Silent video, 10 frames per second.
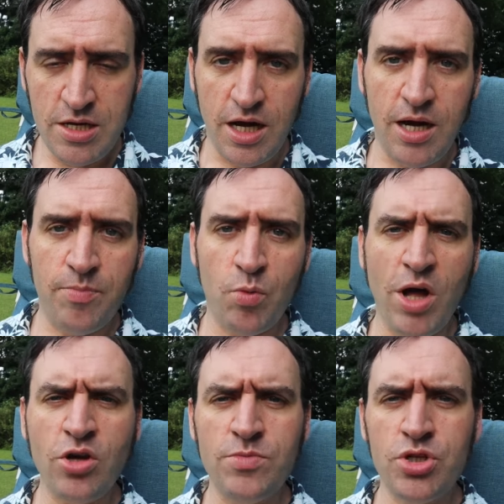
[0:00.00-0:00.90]
Um,
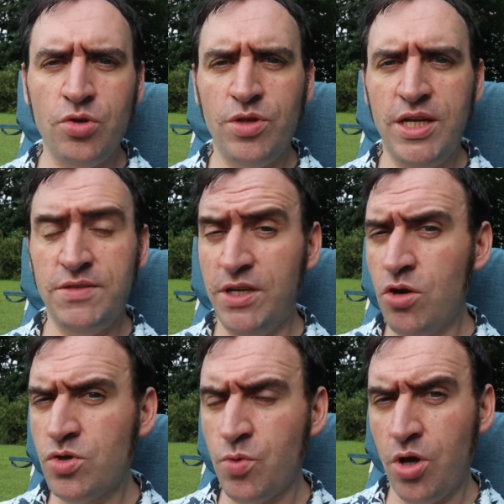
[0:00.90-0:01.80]
welcome to these
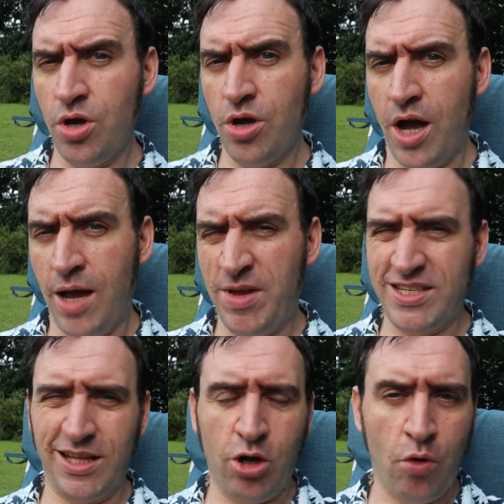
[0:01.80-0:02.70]
videos where I
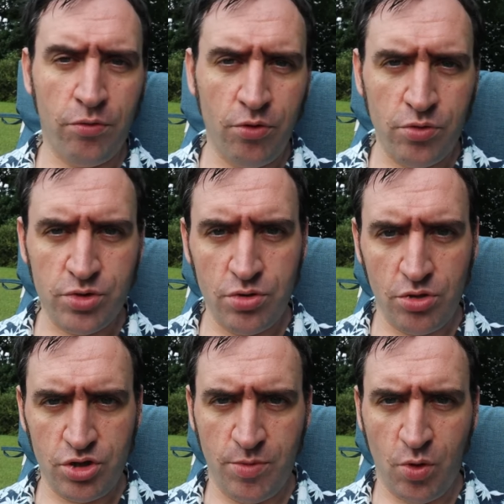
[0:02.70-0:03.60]
basically go through
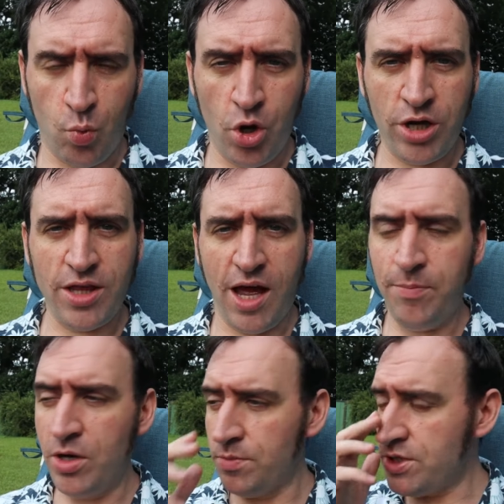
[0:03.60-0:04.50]
some of the work that
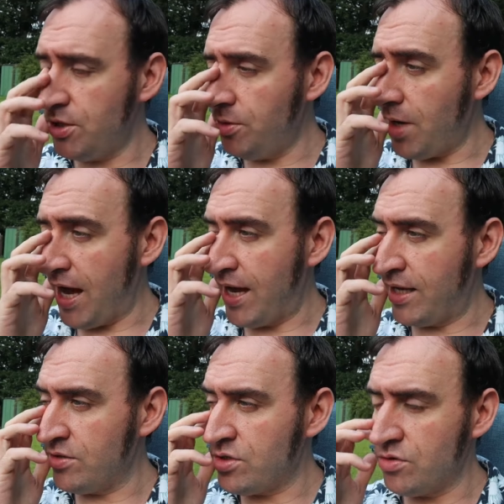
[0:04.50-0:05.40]
I've been up to
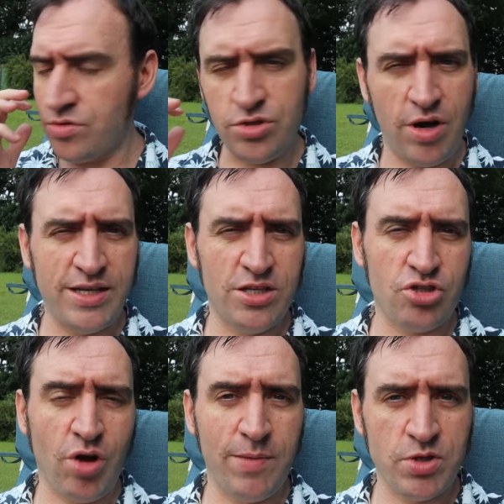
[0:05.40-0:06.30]
and try to
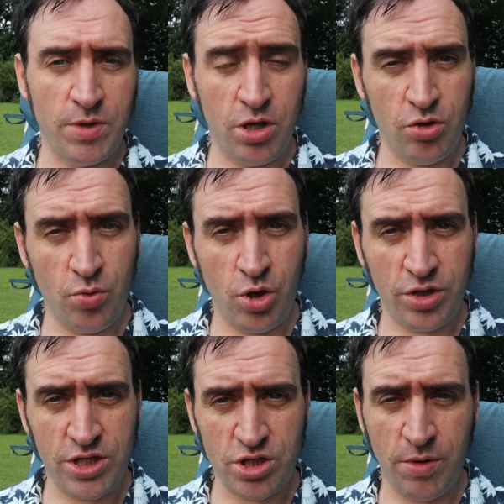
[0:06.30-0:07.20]
describe some of the other
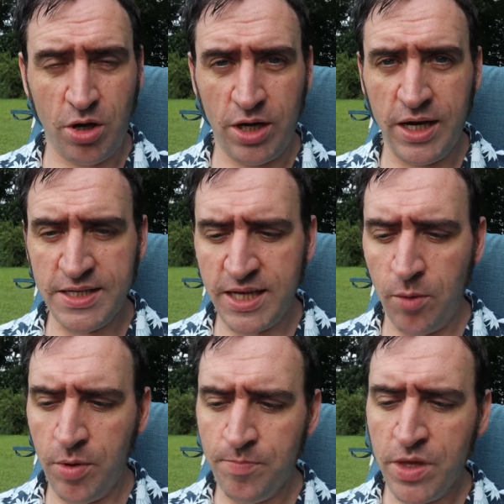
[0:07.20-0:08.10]
work that's going on in
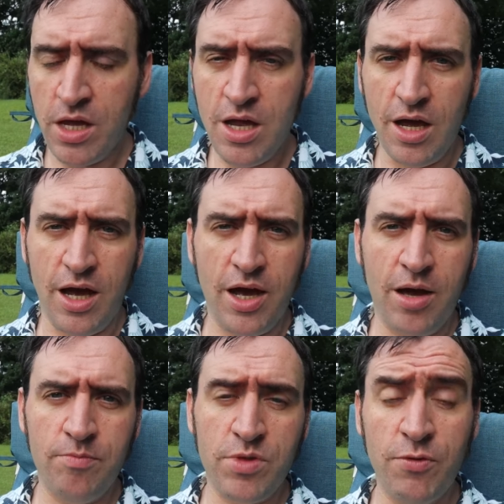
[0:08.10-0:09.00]
Inkscape.
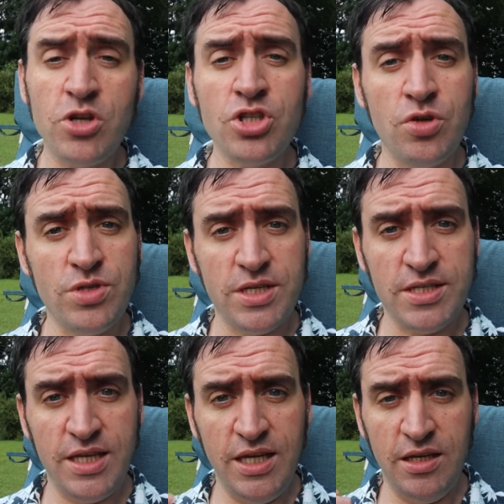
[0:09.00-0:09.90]
Um, the first news
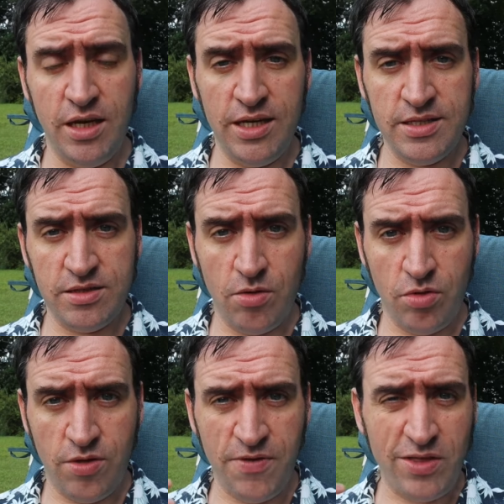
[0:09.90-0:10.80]
is the is
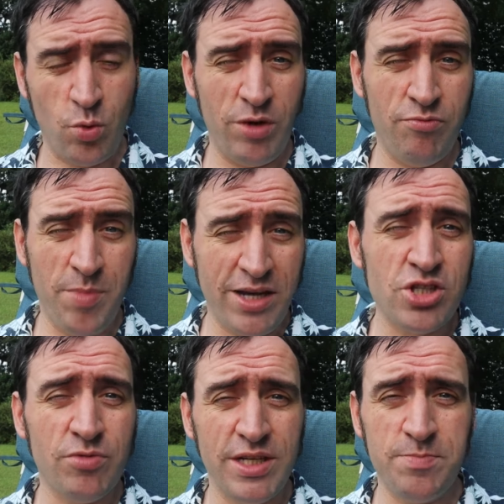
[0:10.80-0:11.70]
the fact that we've
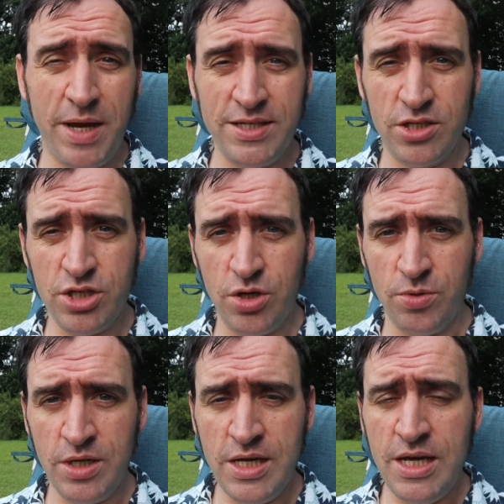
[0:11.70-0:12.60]
managed to release beta
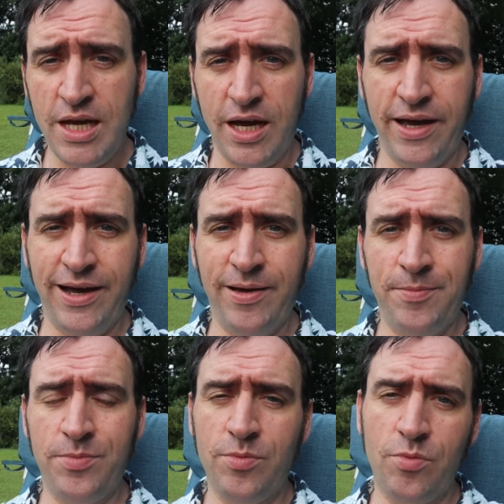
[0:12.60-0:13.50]
two.
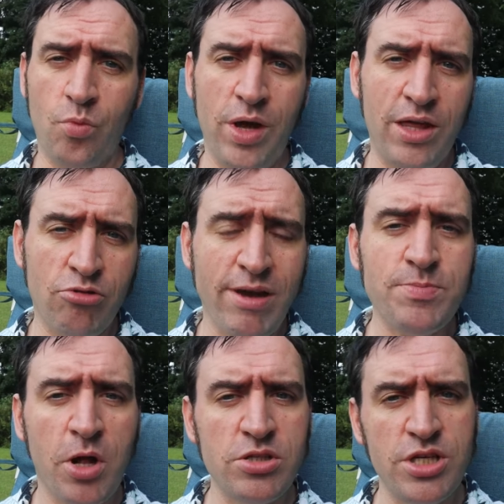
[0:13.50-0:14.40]
Um, With
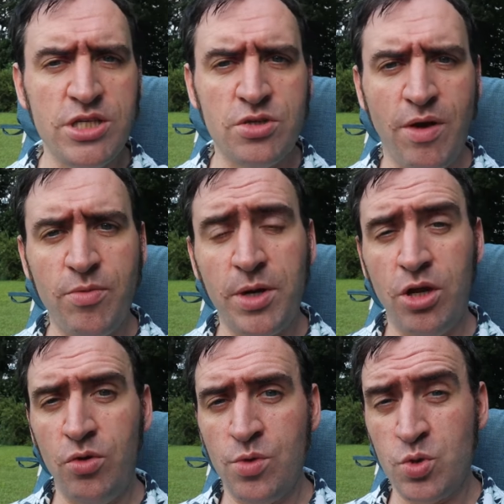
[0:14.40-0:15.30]
great apologies to
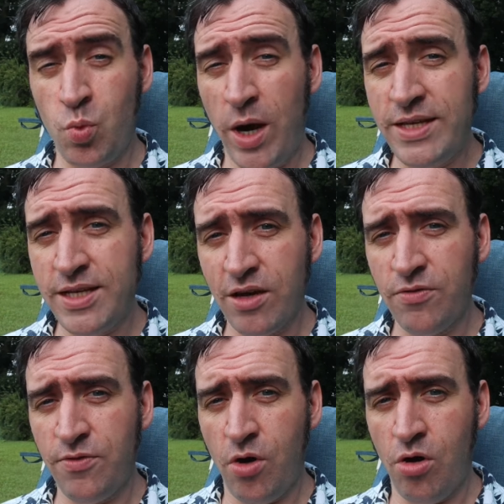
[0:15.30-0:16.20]
everybody who was waiting
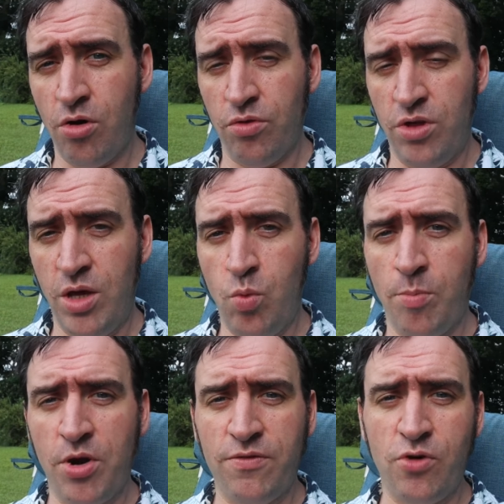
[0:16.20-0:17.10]
for the
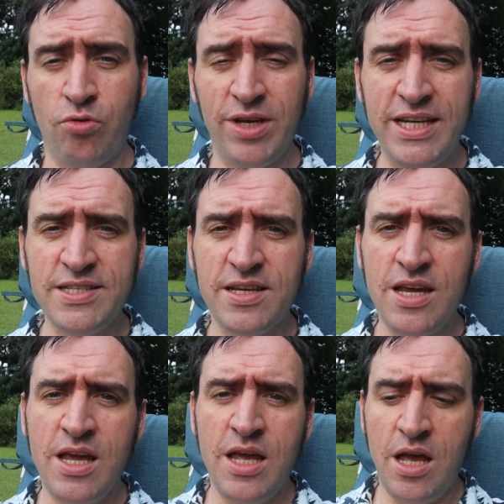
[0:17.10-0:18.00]
one point four release.
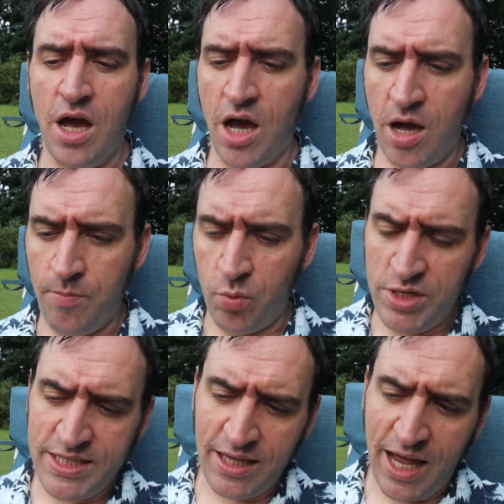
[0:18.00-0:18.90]
Um,
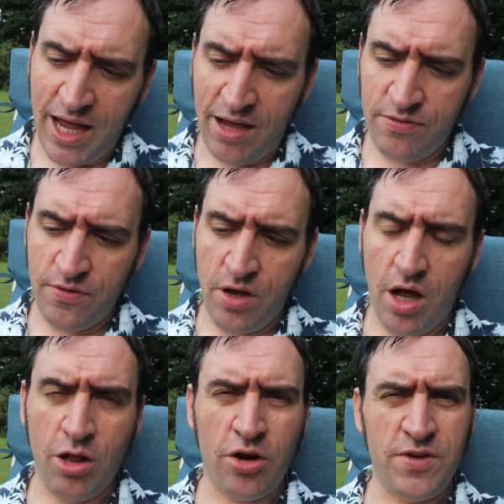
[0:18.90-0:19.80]
we still have
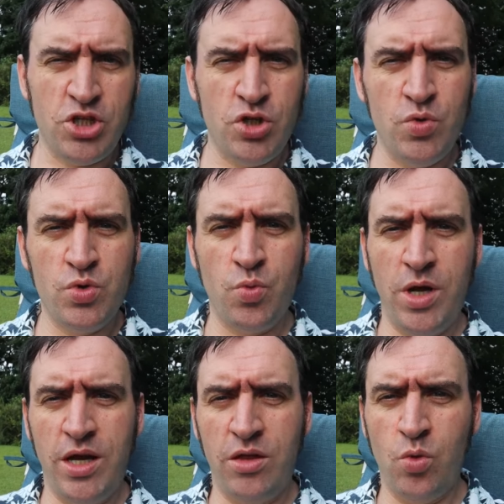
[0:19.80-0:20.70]
a lot of issues
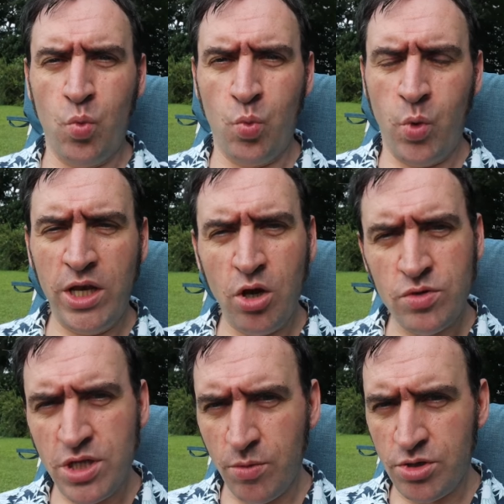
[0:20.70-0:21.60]
with
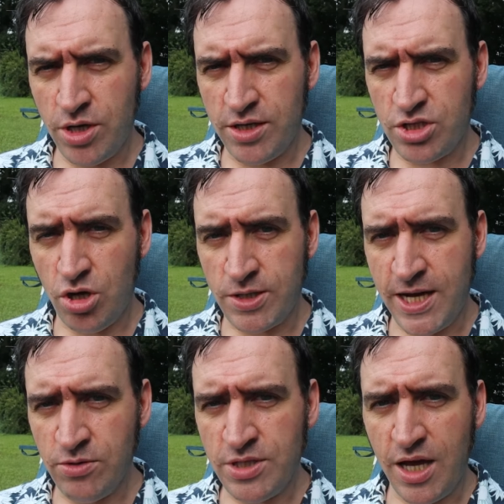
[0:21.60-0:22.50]
Windows that we're trying to sort
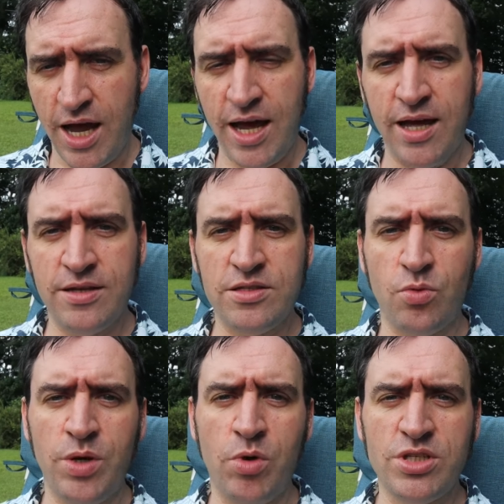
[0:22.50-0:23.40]
out, and
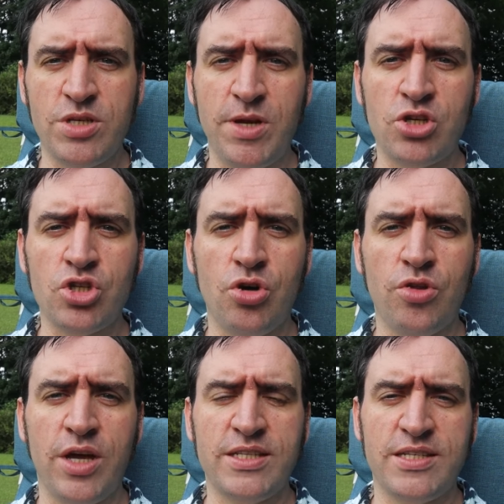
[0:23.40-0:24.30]
we wanted to make
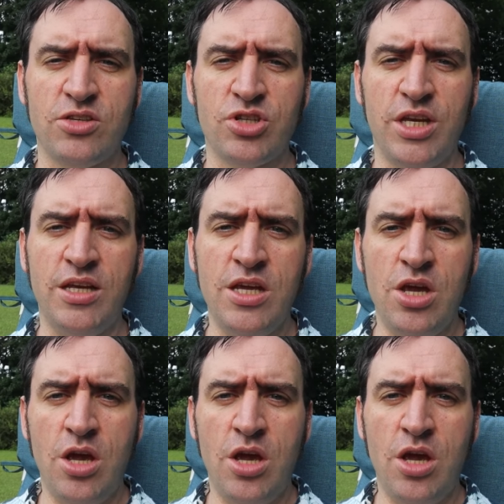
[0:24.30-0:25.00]
sure that essentially